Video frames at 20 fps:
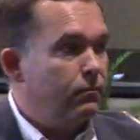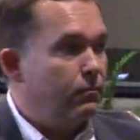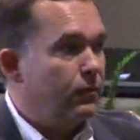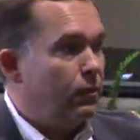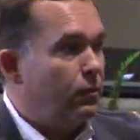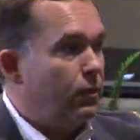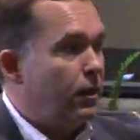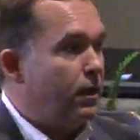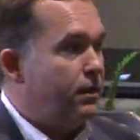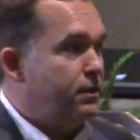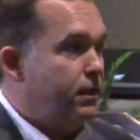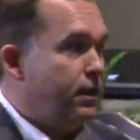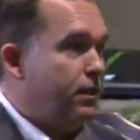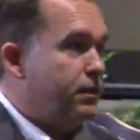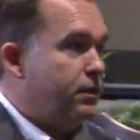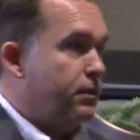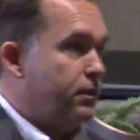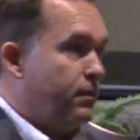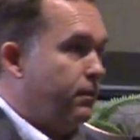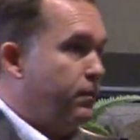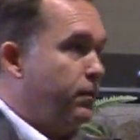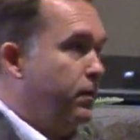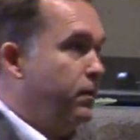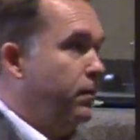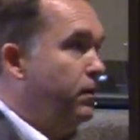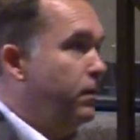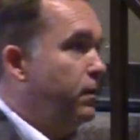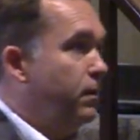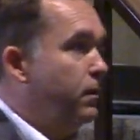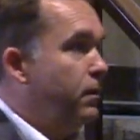Well, I'll tell you something.
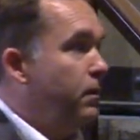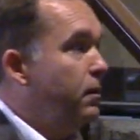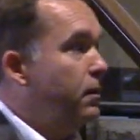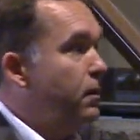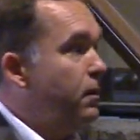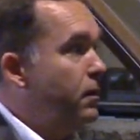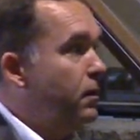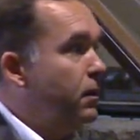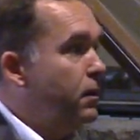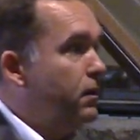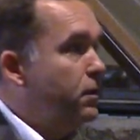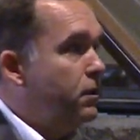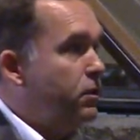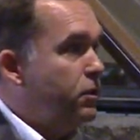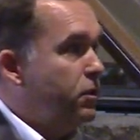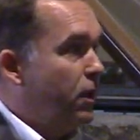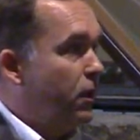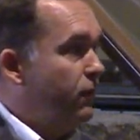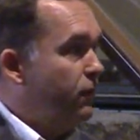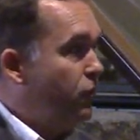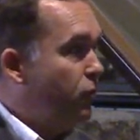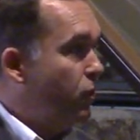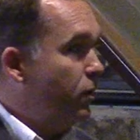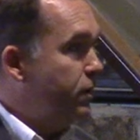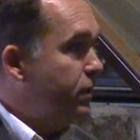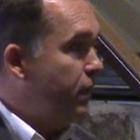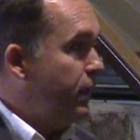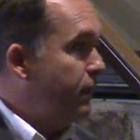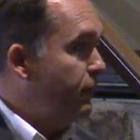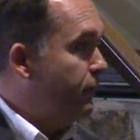John
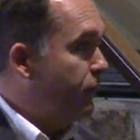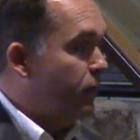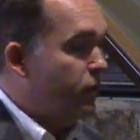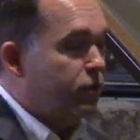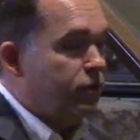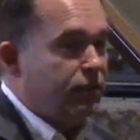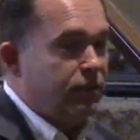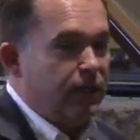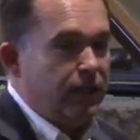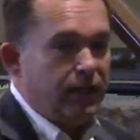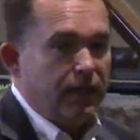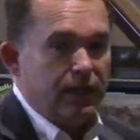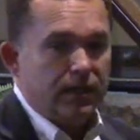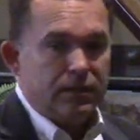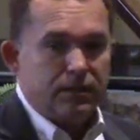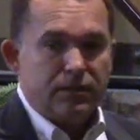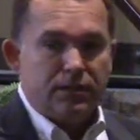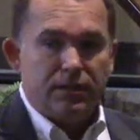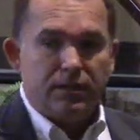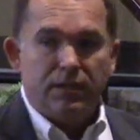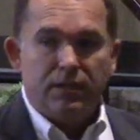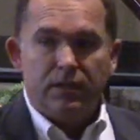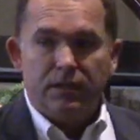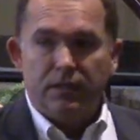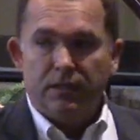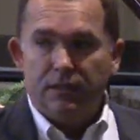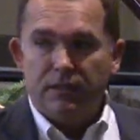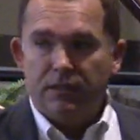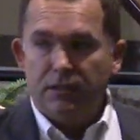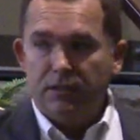14, verse 6,
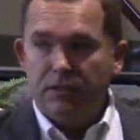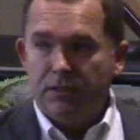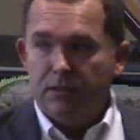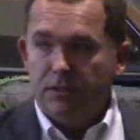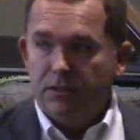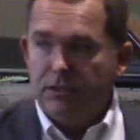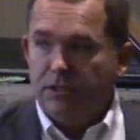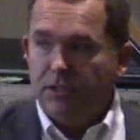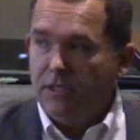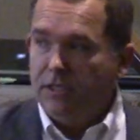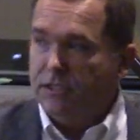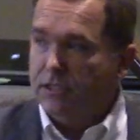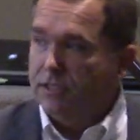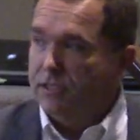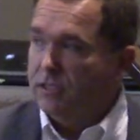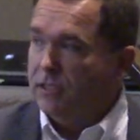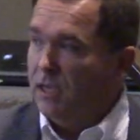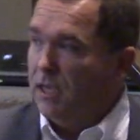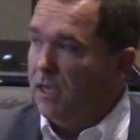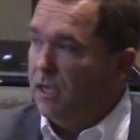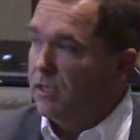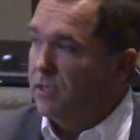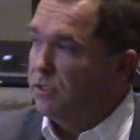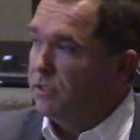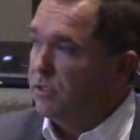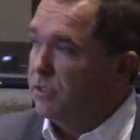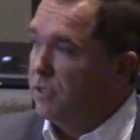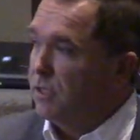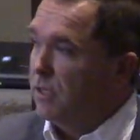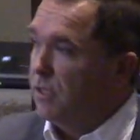Jesus
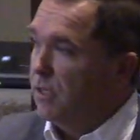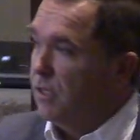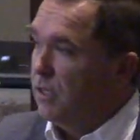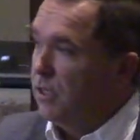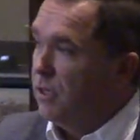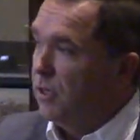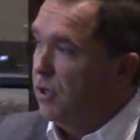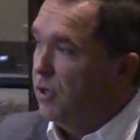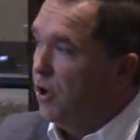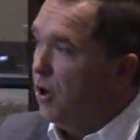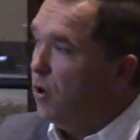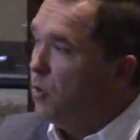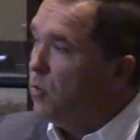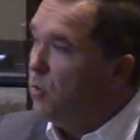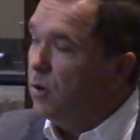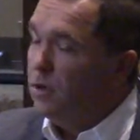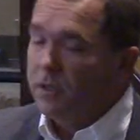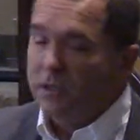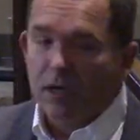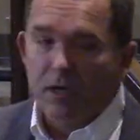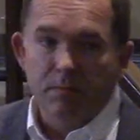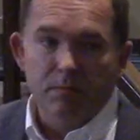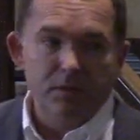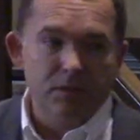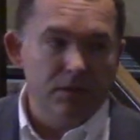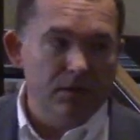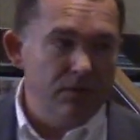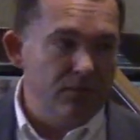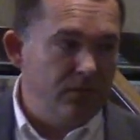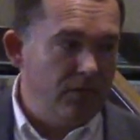says, "No one comes to
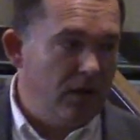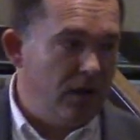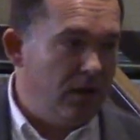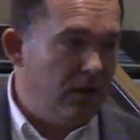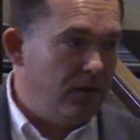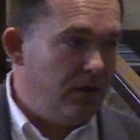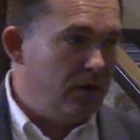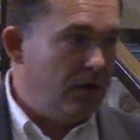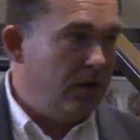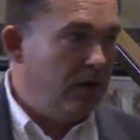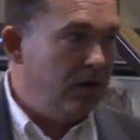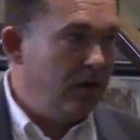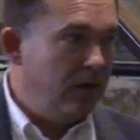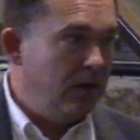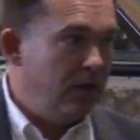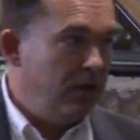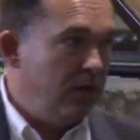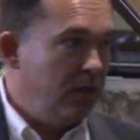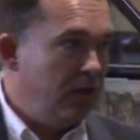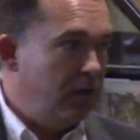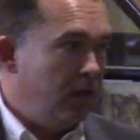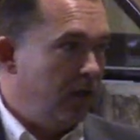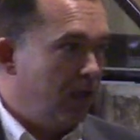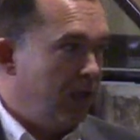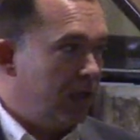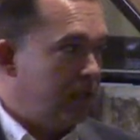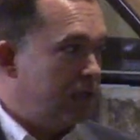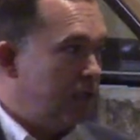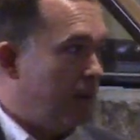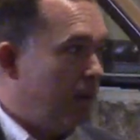the Father
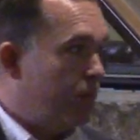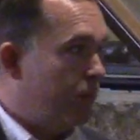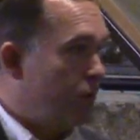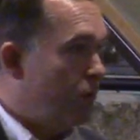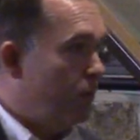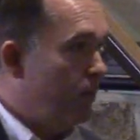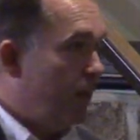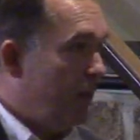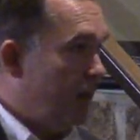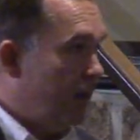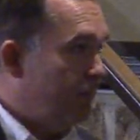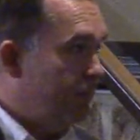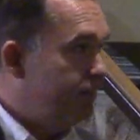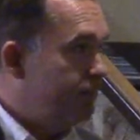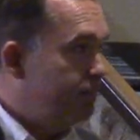except through me.